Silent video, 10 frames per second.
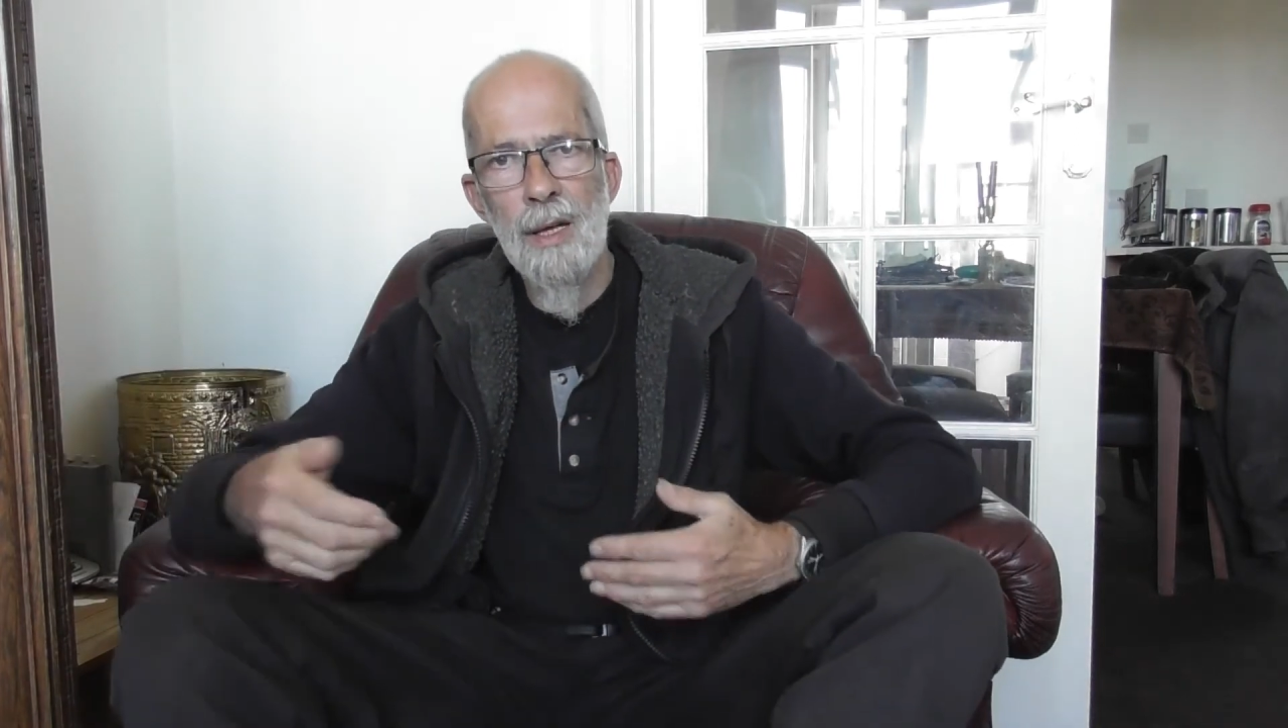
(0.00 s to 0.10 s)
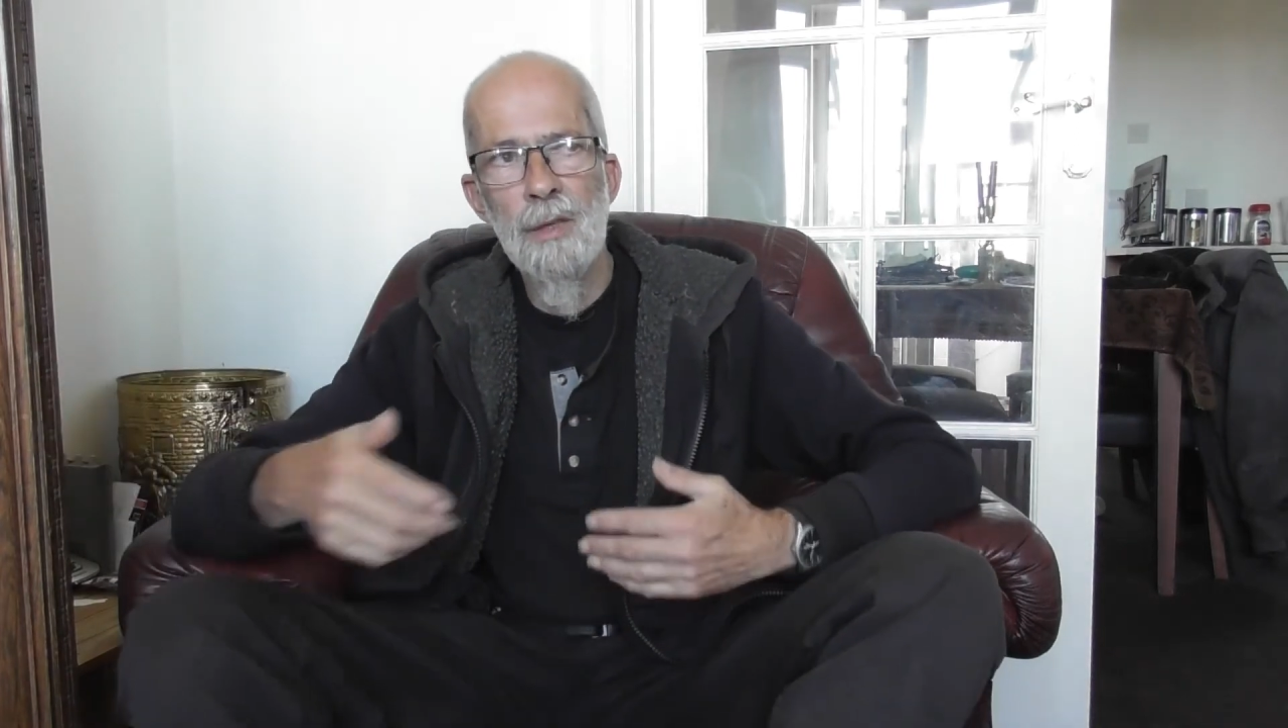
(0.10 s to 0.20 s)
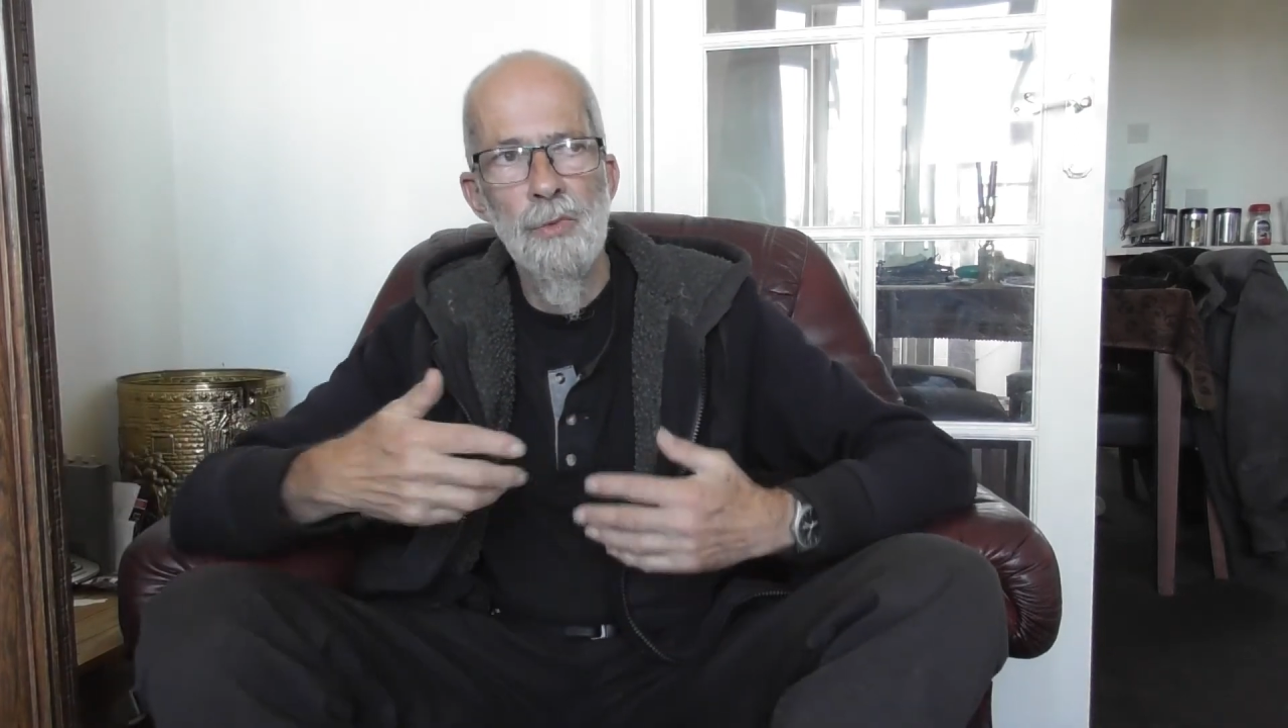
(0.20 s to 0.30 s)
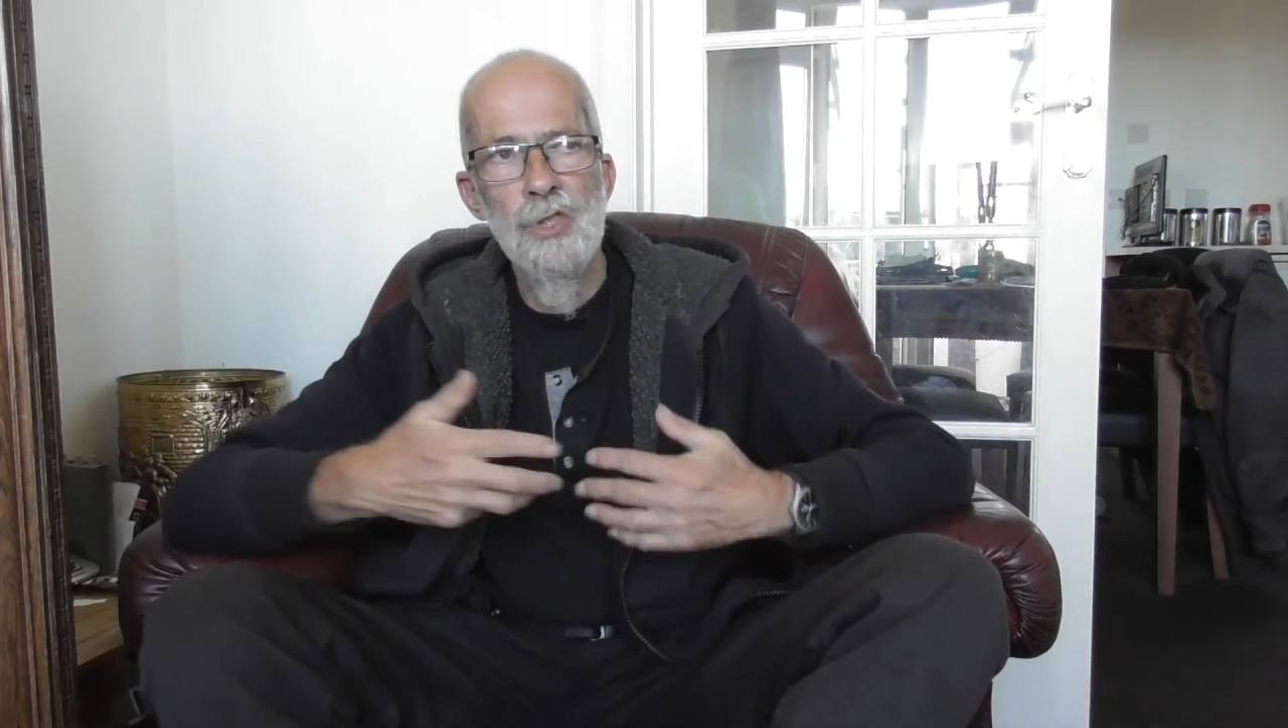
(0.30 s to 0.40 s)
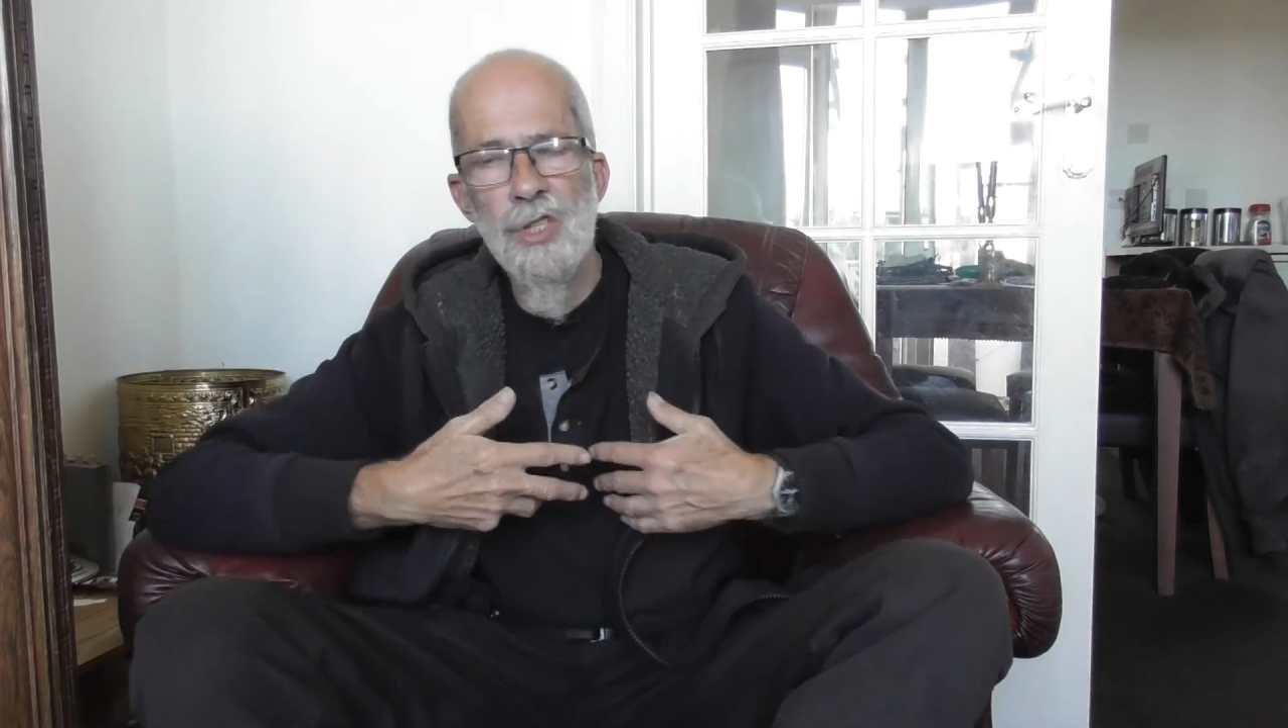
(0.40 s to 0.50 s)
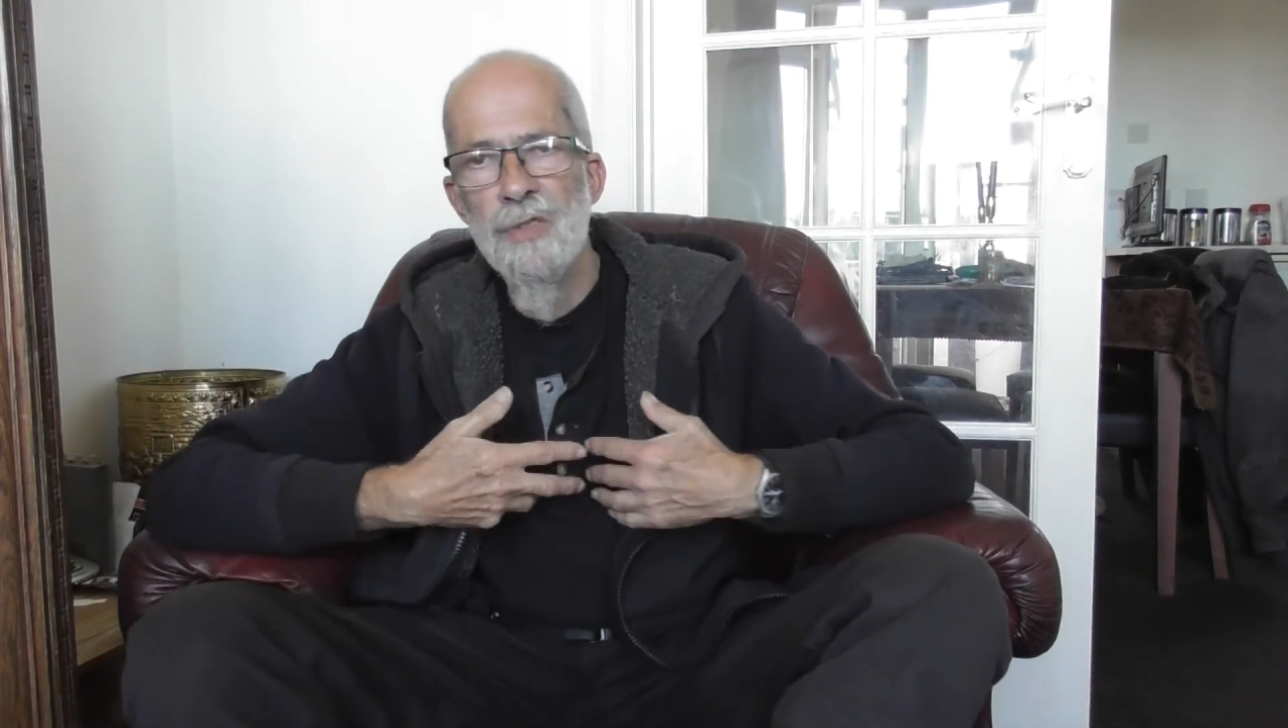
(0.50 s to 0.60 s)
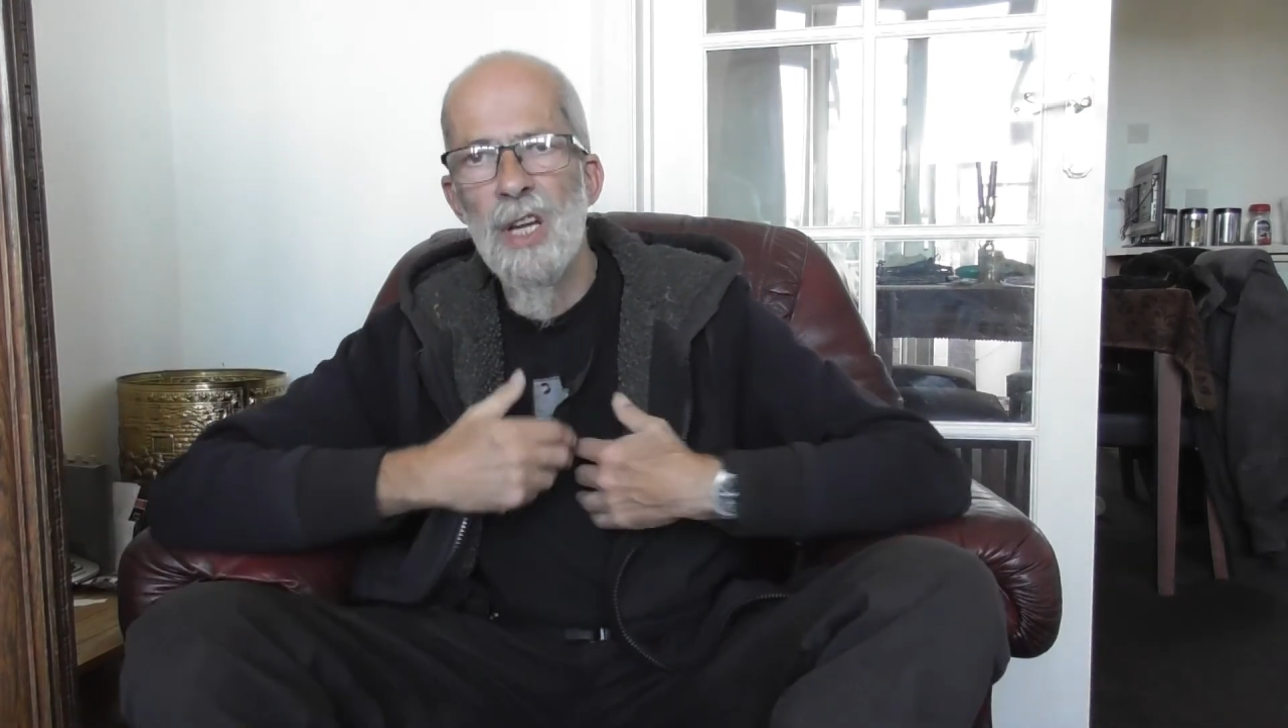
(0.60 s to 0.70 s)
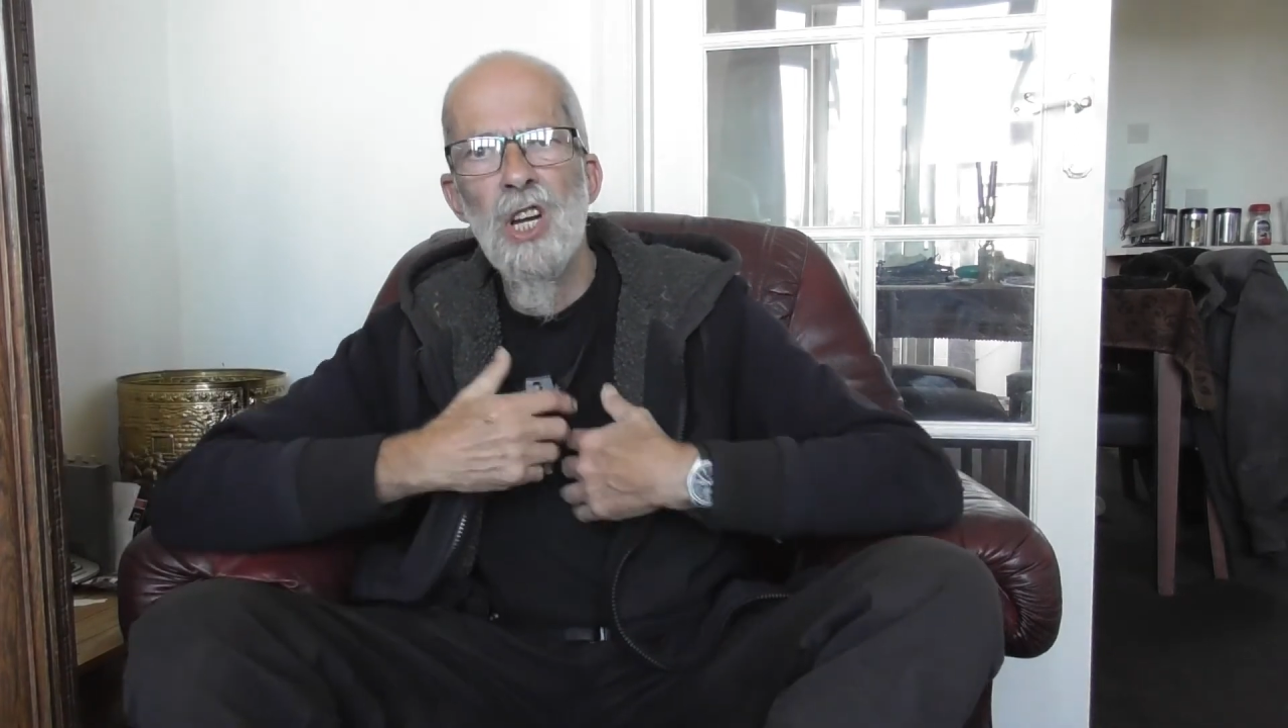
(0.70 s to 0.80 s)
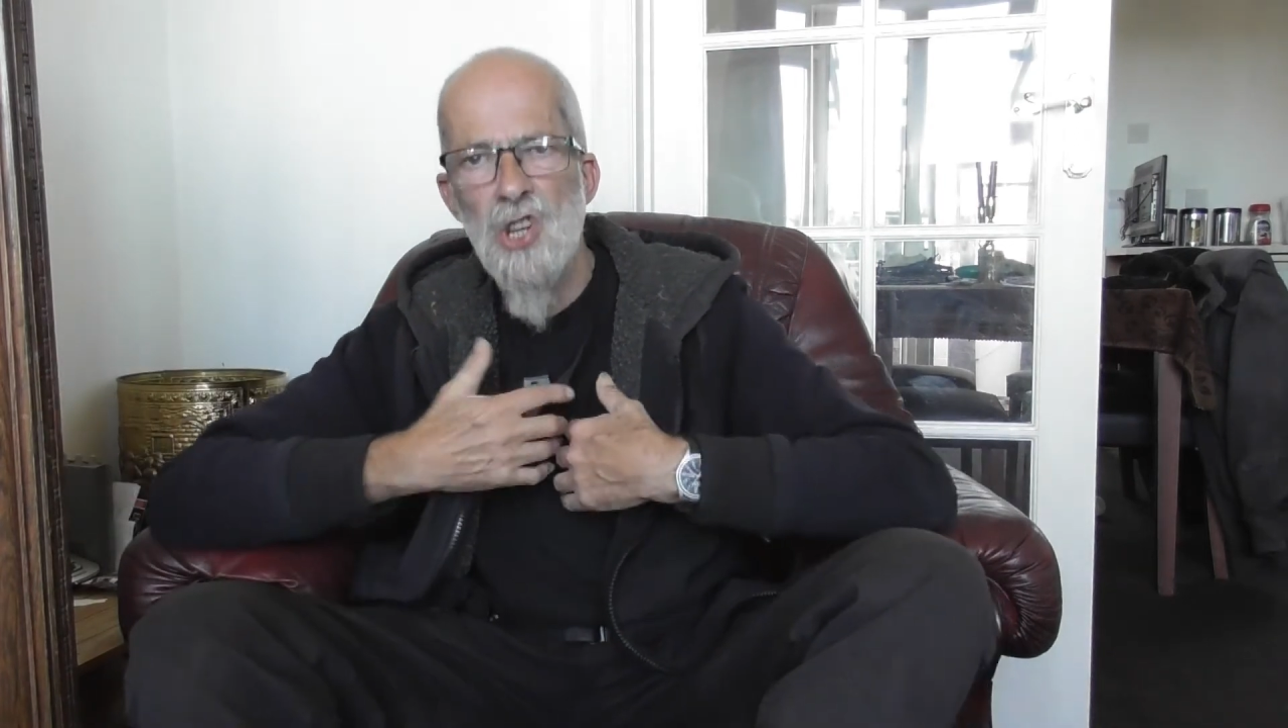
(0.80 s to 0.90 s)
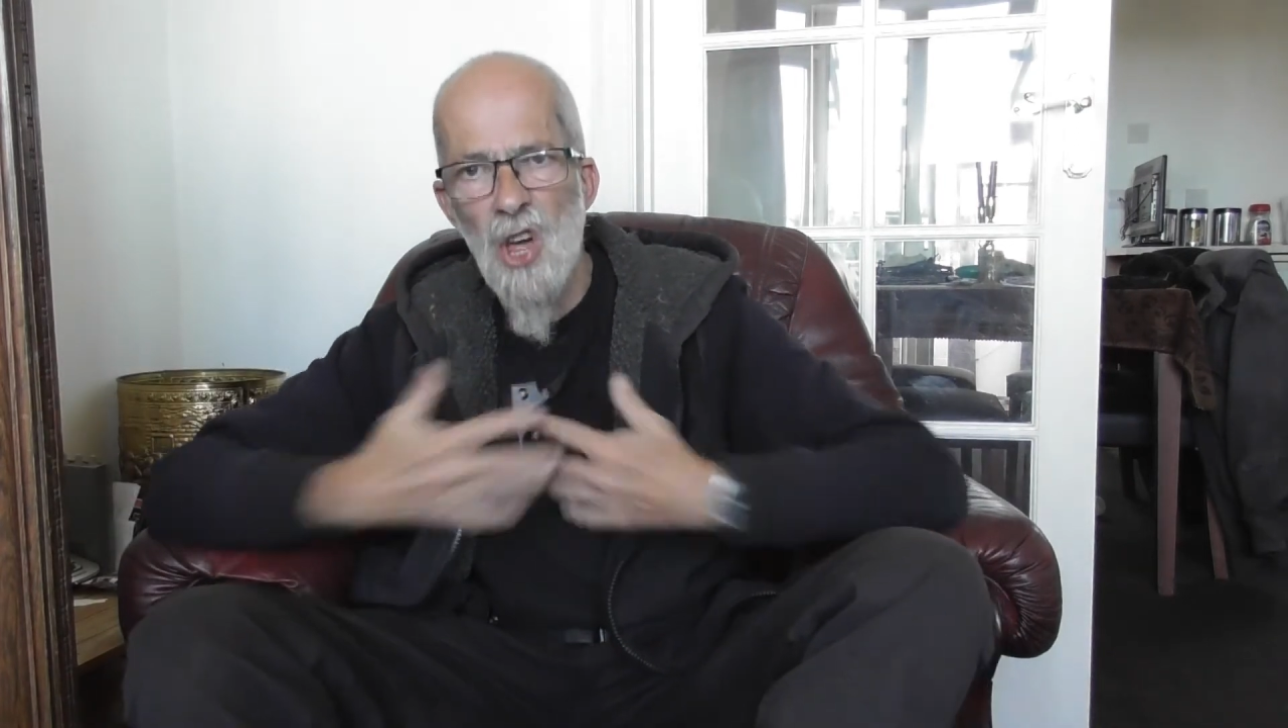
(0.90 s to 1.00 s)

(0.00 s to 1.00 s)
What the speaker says: receiving